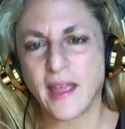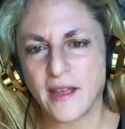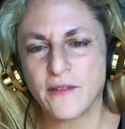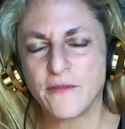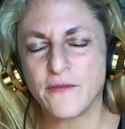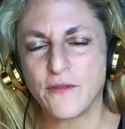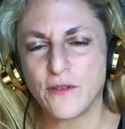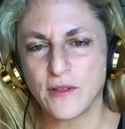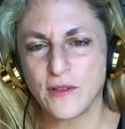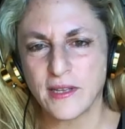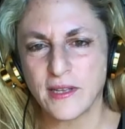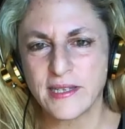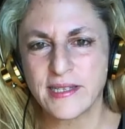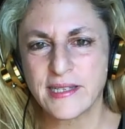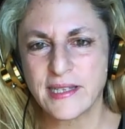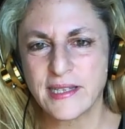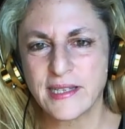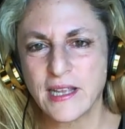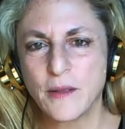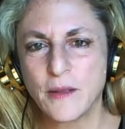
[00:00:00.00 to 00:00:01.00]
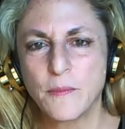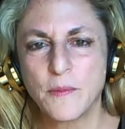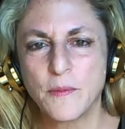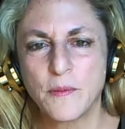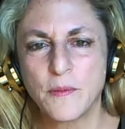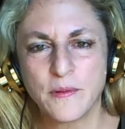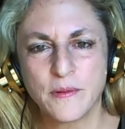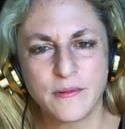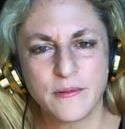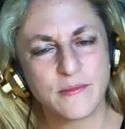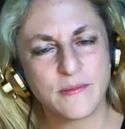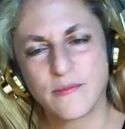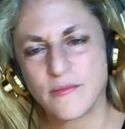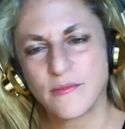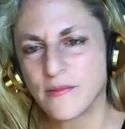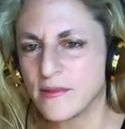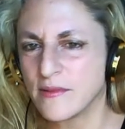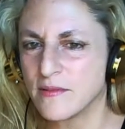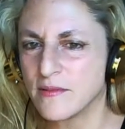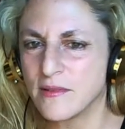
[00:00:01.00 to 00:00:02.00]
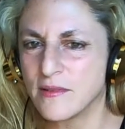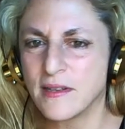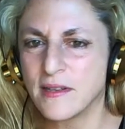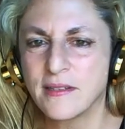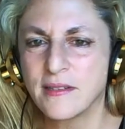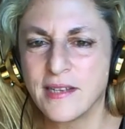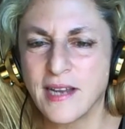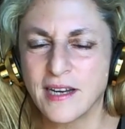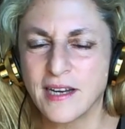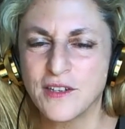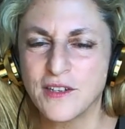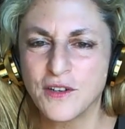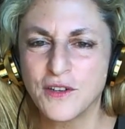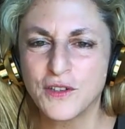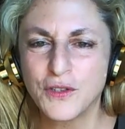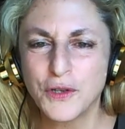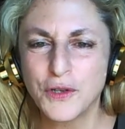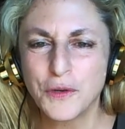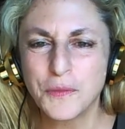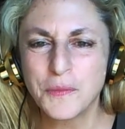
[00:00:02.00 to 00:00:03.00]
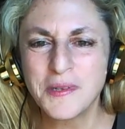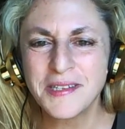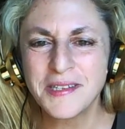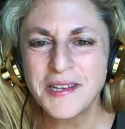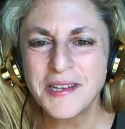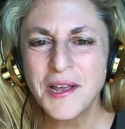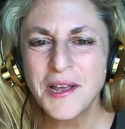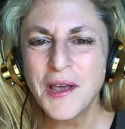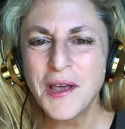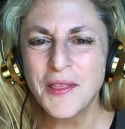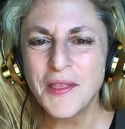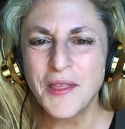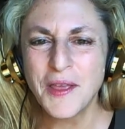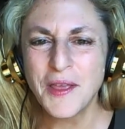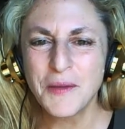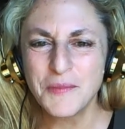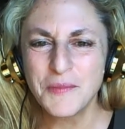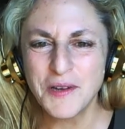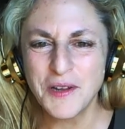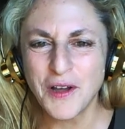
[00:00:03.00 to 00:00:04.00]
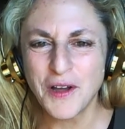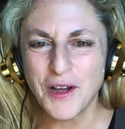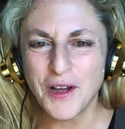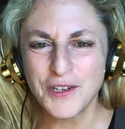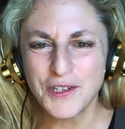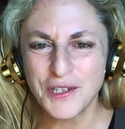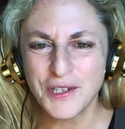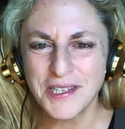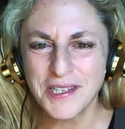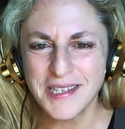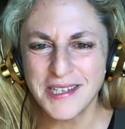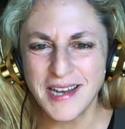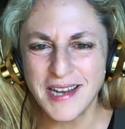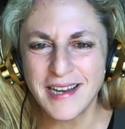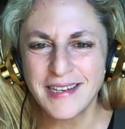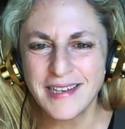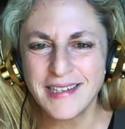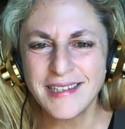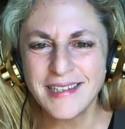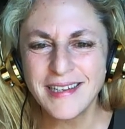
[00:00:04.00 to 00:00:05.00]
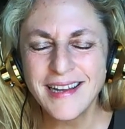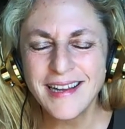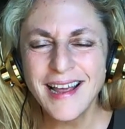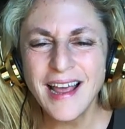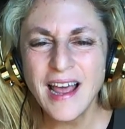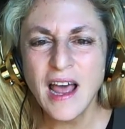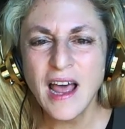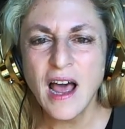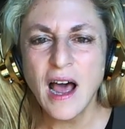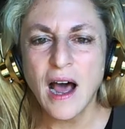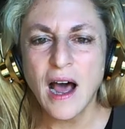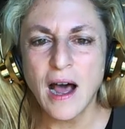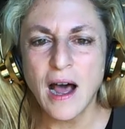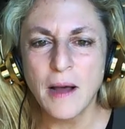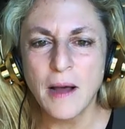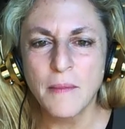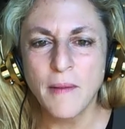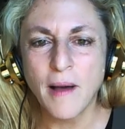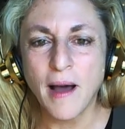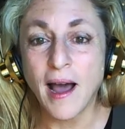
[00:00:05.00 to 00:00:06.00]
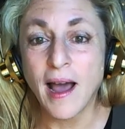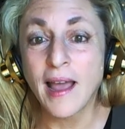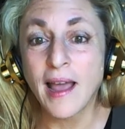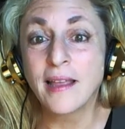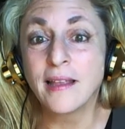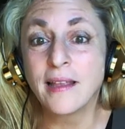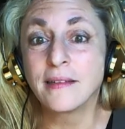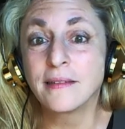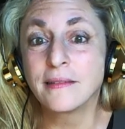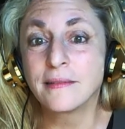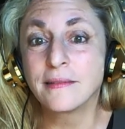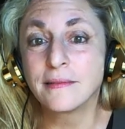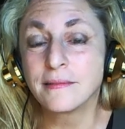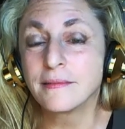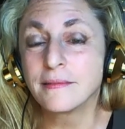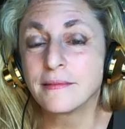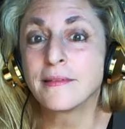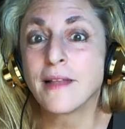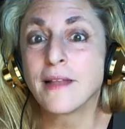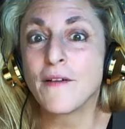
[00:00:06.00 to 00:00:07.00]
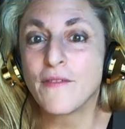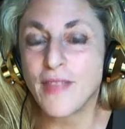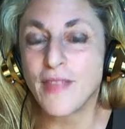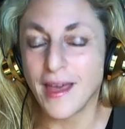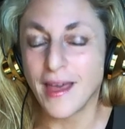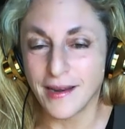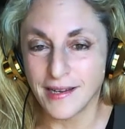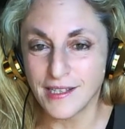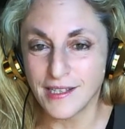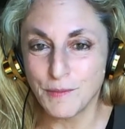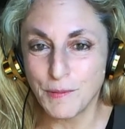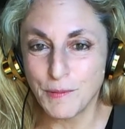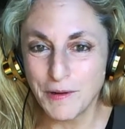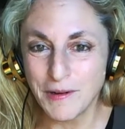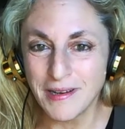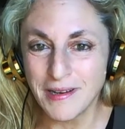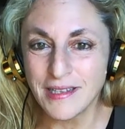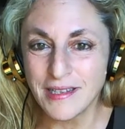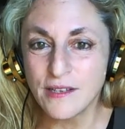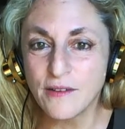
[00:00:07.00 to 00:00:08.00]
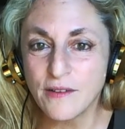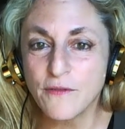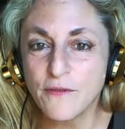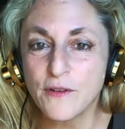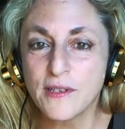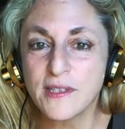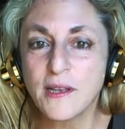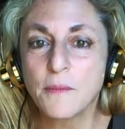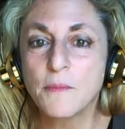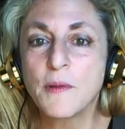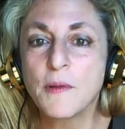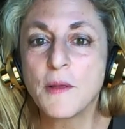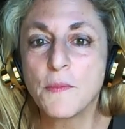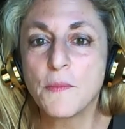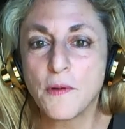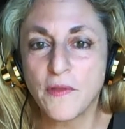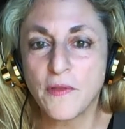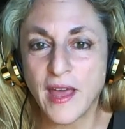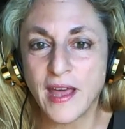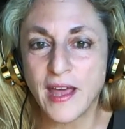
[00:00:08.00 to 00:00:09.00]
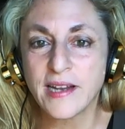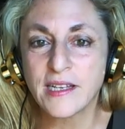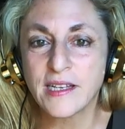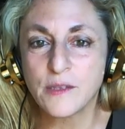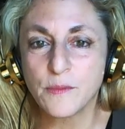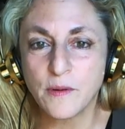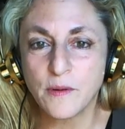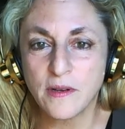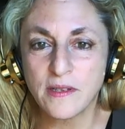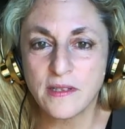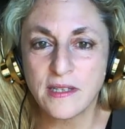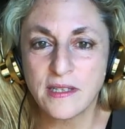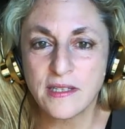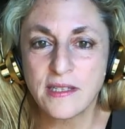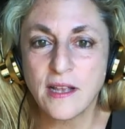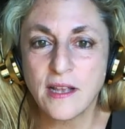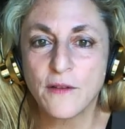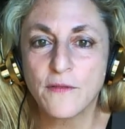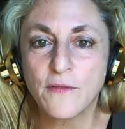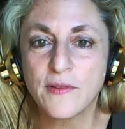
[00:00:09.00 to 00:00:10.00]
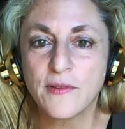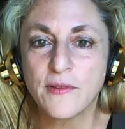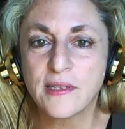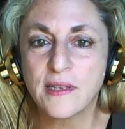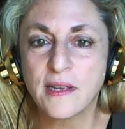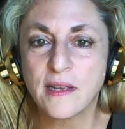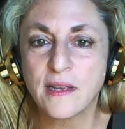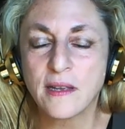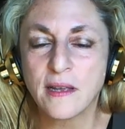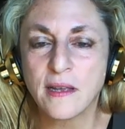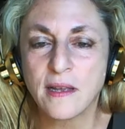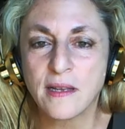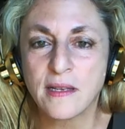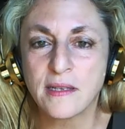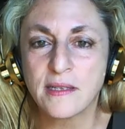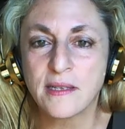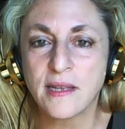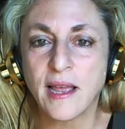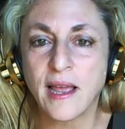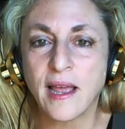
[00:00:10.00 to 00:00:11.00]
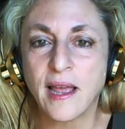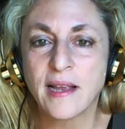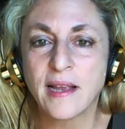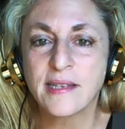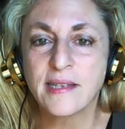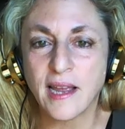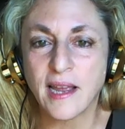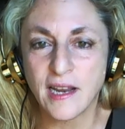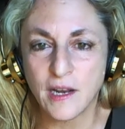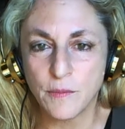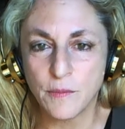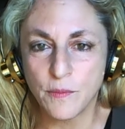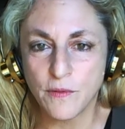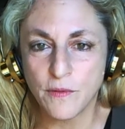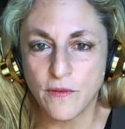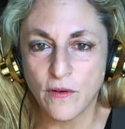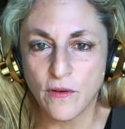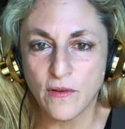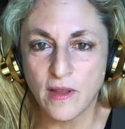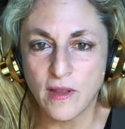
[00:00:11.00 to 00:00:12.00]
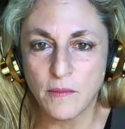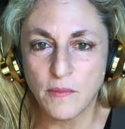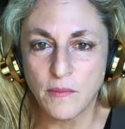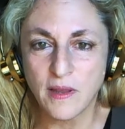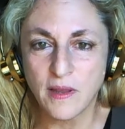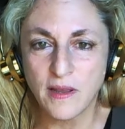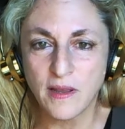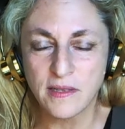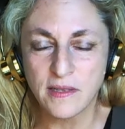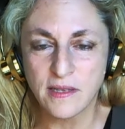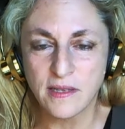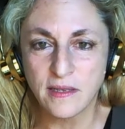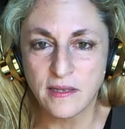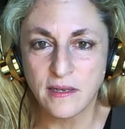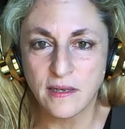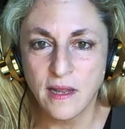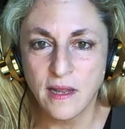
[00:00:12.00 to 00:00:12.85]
and fully asleep. Technical term is the hypnagogic state. I love that experience. For some people, that experience itself is anxiety provoking because it